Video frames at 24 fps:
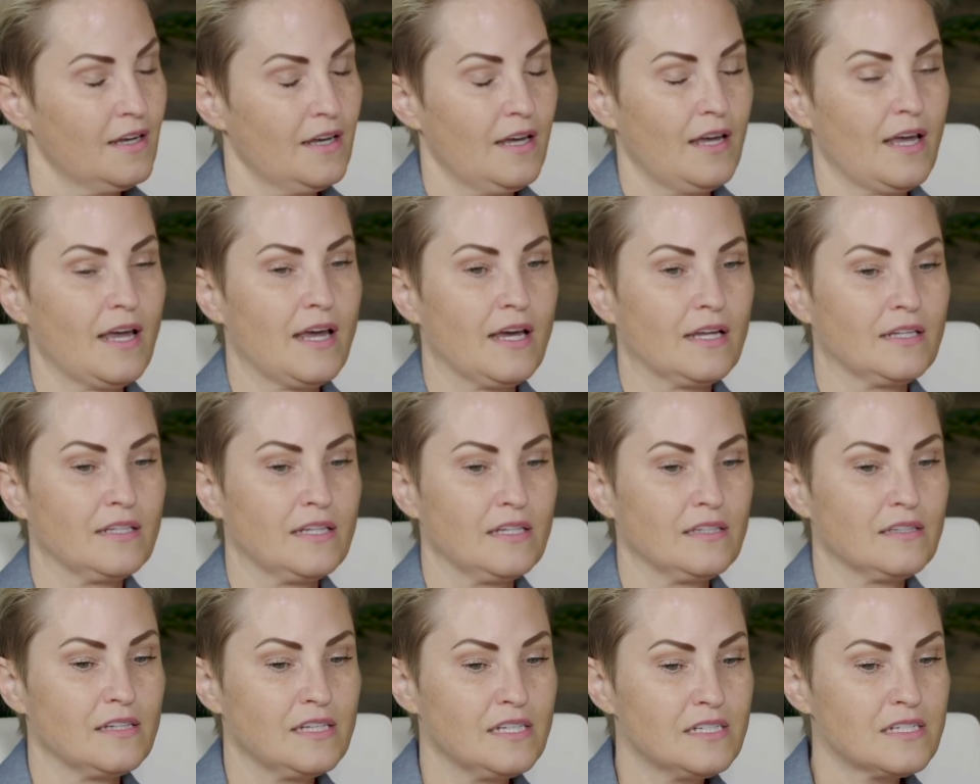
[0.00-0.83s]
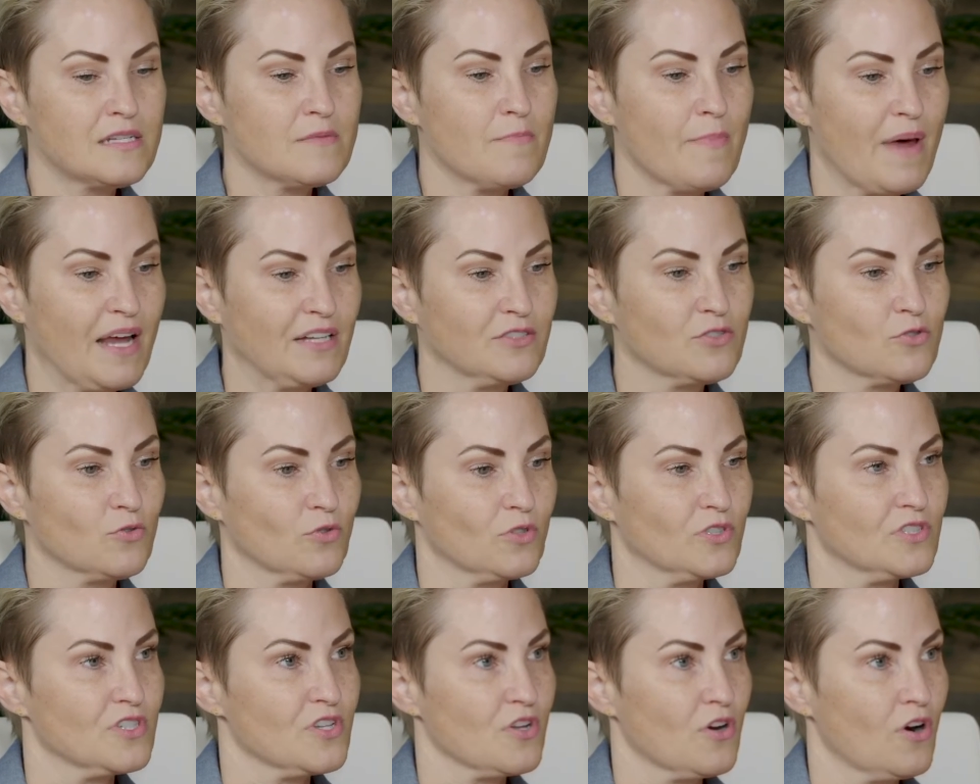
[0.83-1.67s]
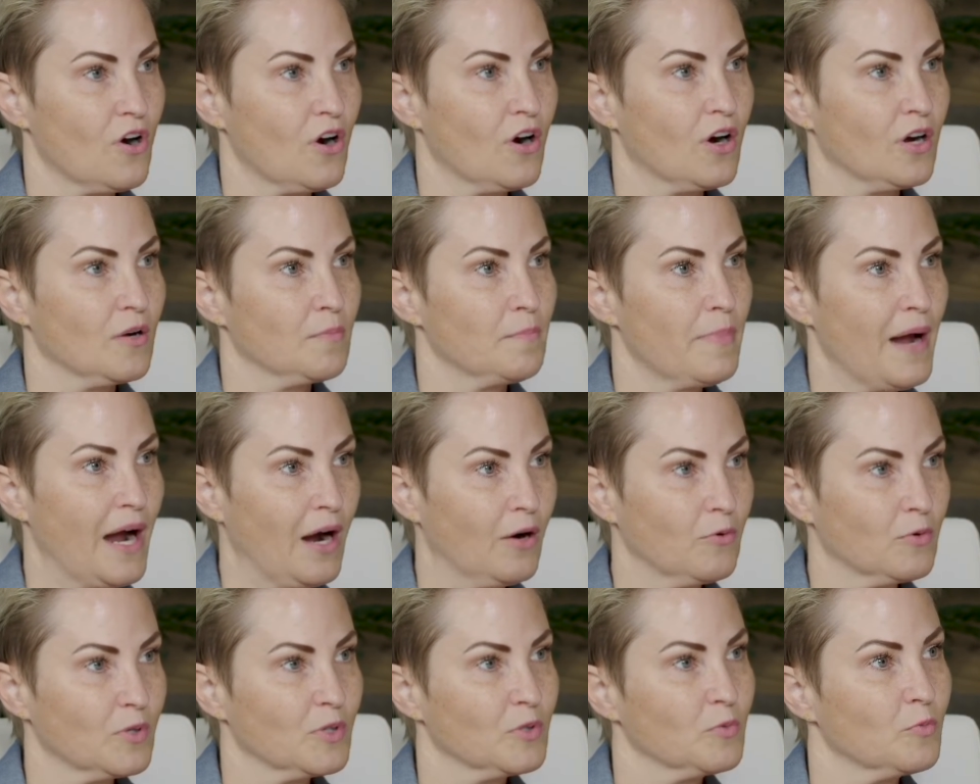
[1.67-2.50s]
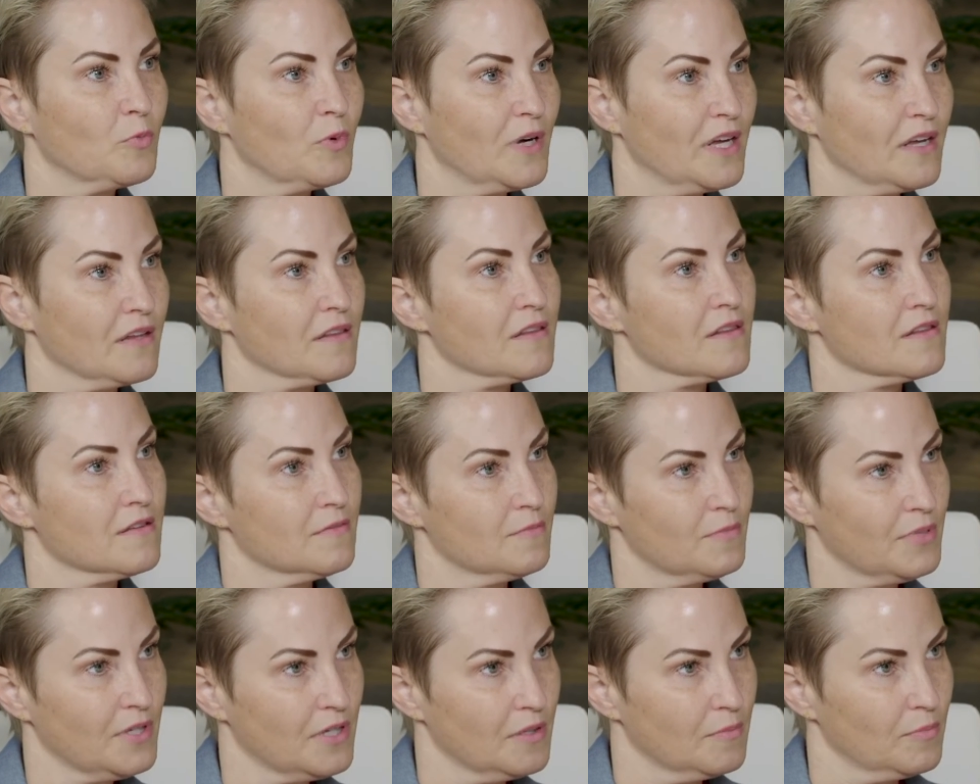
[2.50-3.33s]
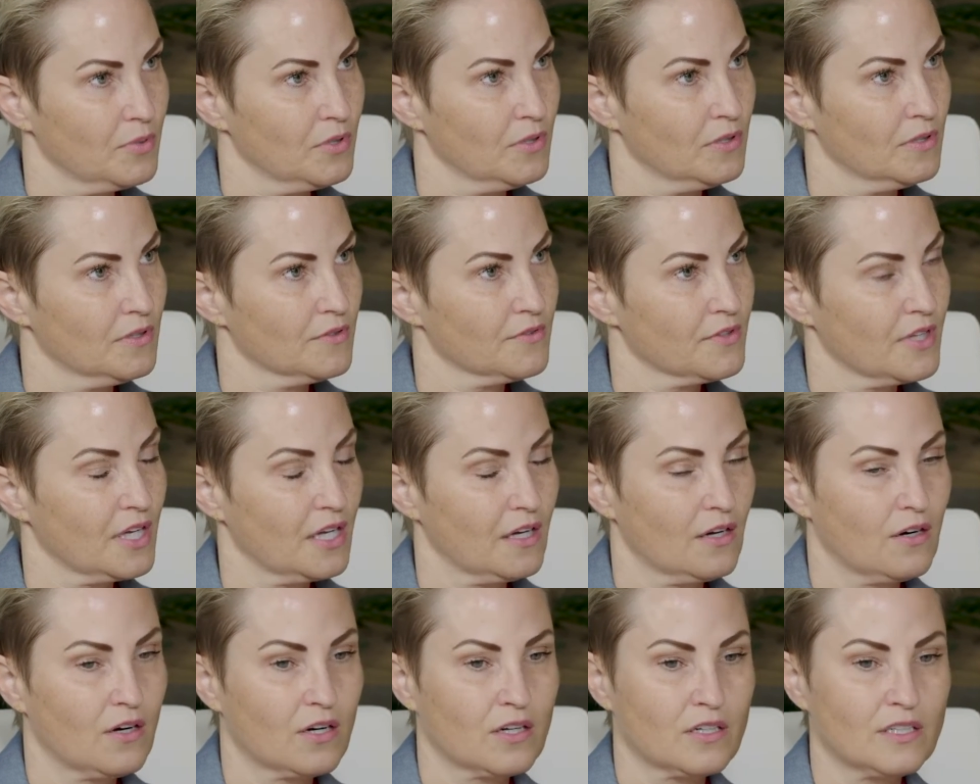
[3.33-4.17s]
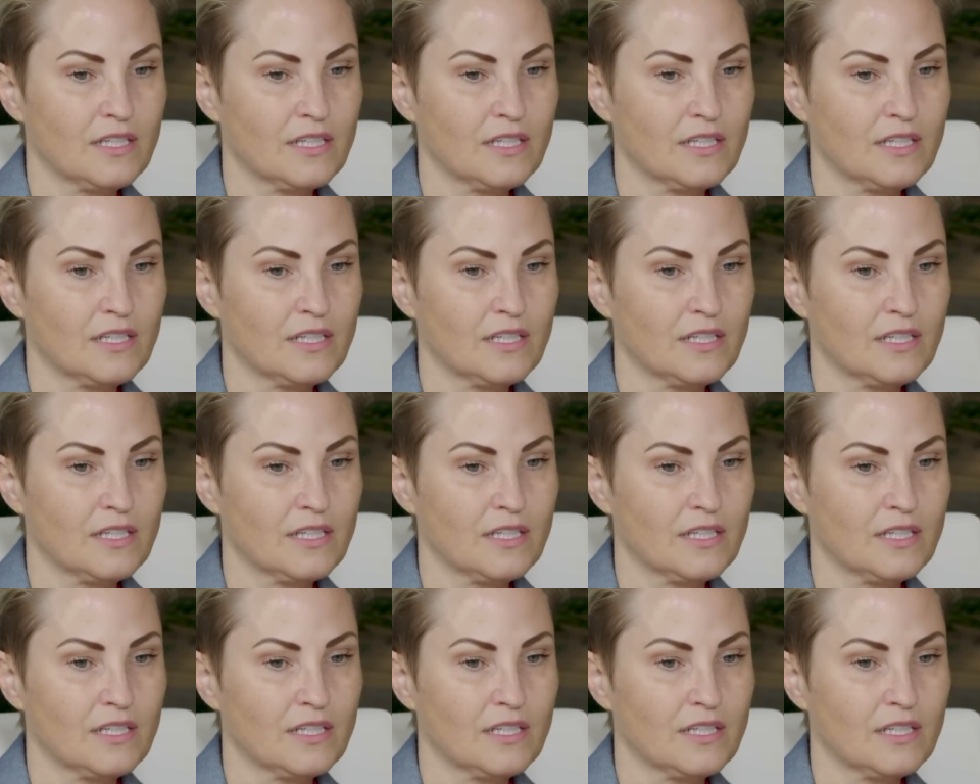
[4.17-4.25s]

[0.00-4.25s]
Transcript: And these mentors are power with people. They aren't